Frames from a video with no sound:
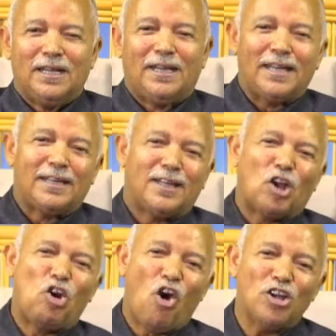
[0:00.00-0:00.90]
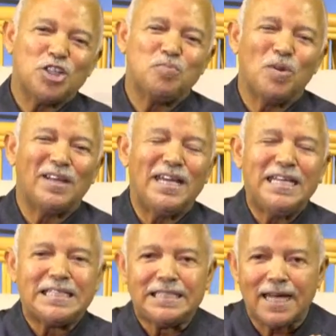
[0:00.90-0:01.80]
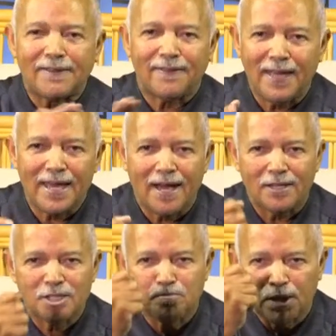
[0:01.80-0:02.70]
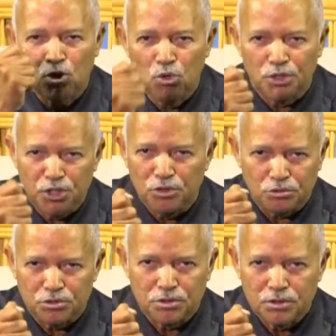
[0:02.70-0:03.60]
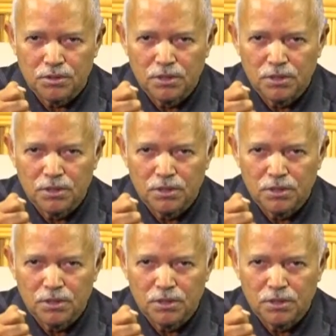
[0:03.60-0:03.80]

that the gospel is nothing else but good news.